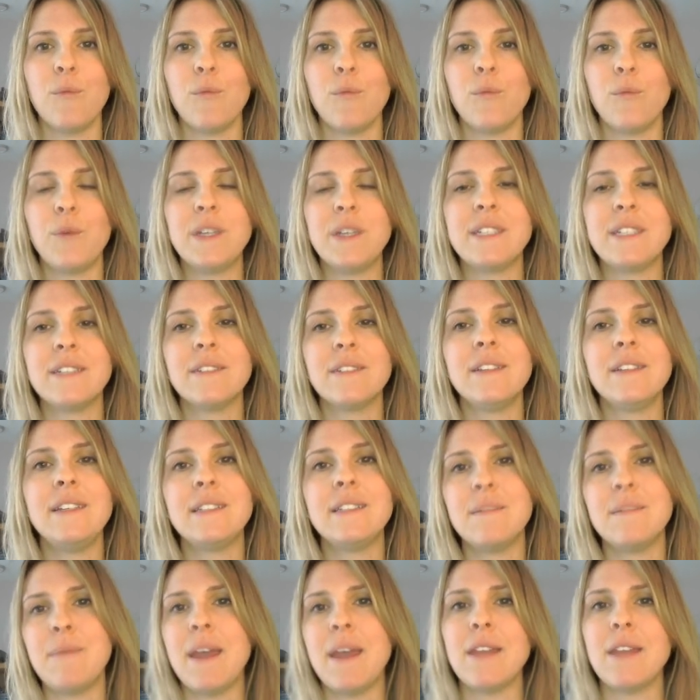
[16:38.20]
We still need
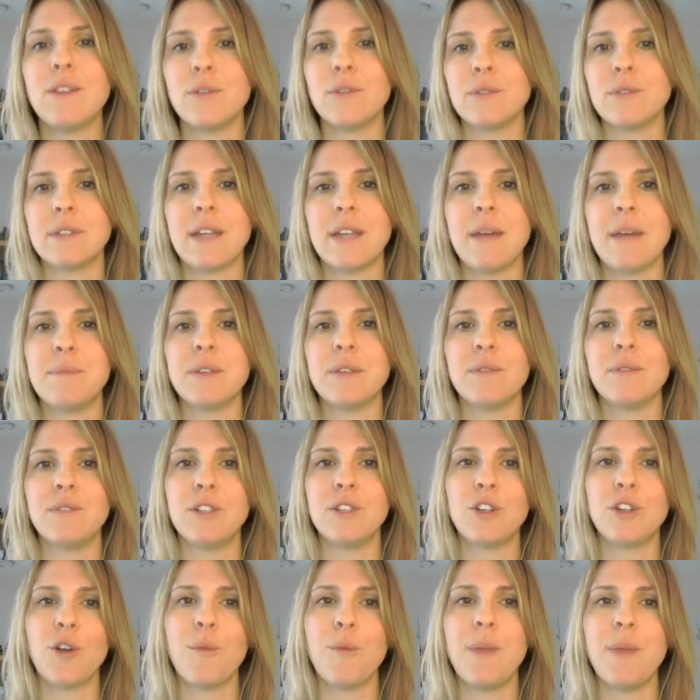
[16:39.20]
to make those types of
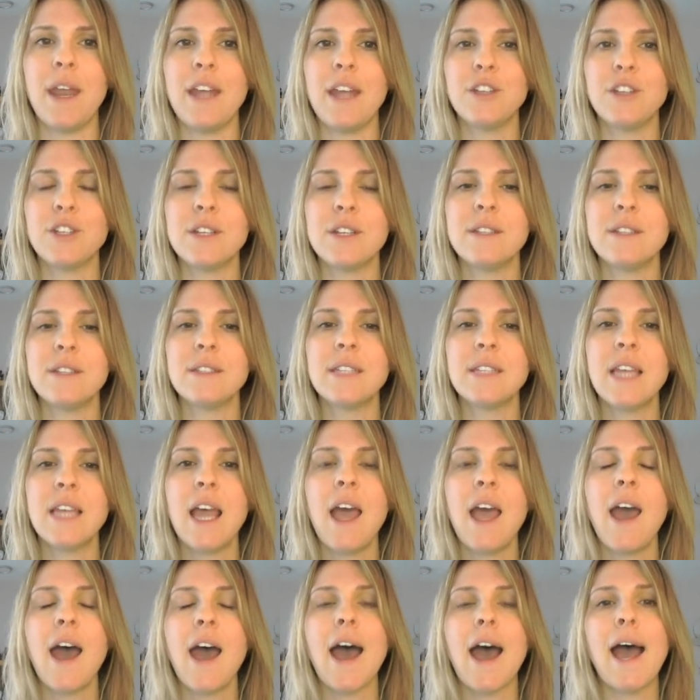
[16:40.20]
determinations,
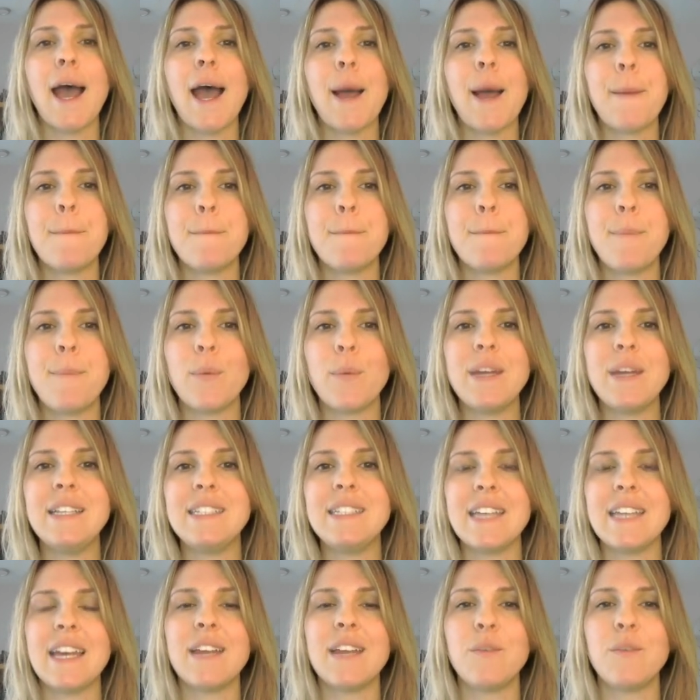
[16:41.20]
but we
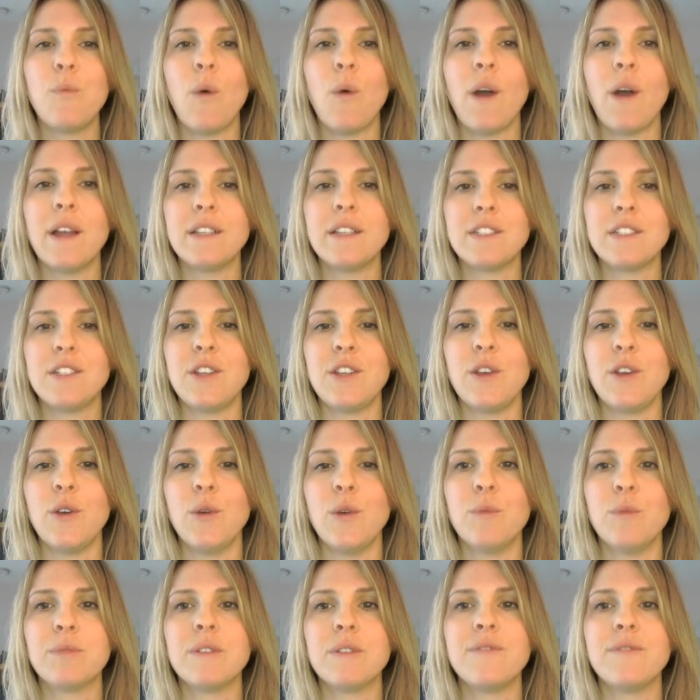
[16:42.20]
did want
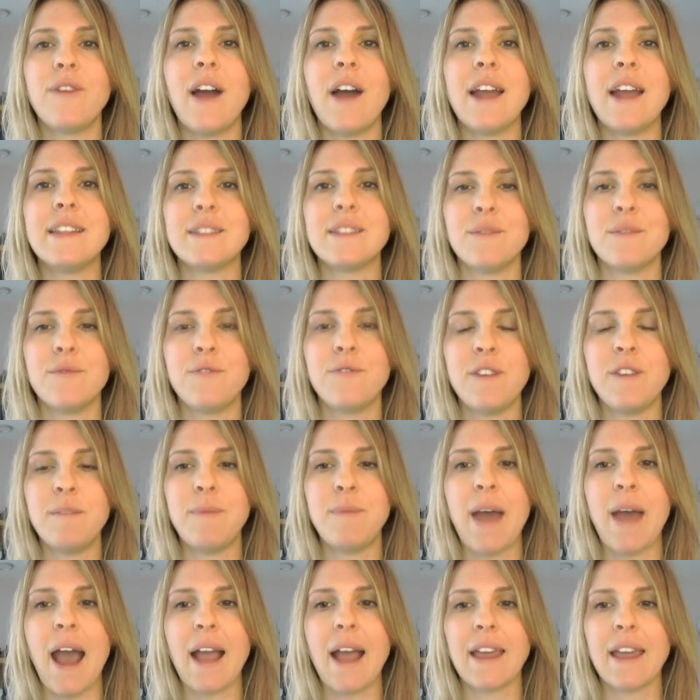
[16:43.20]
to provide some
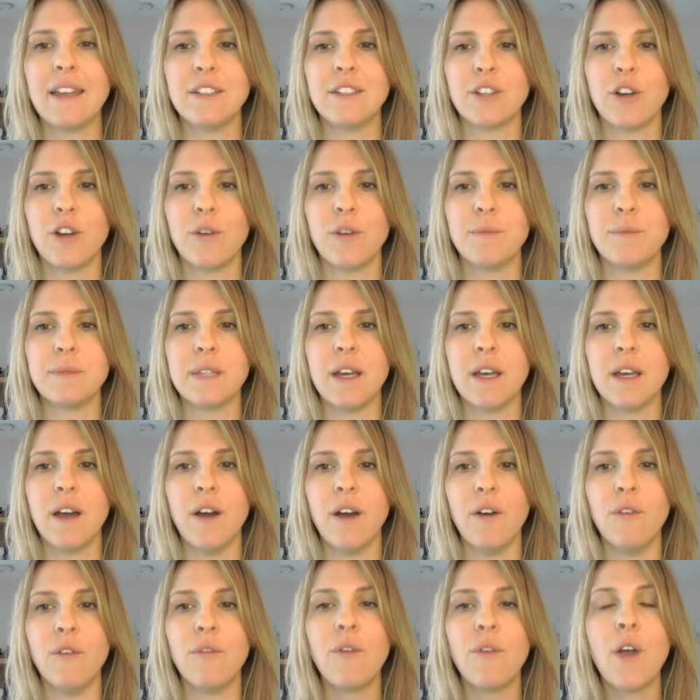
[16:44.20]
feedback in terms
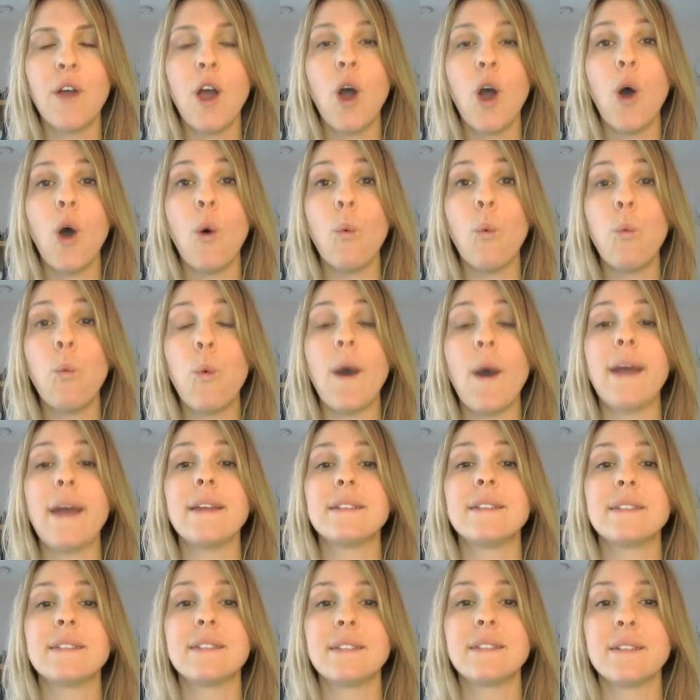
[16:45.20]
of
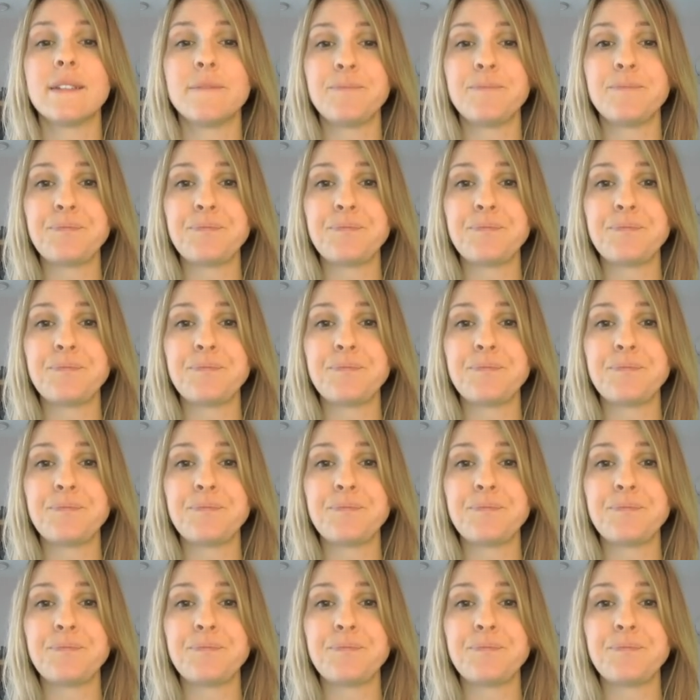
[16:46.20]
what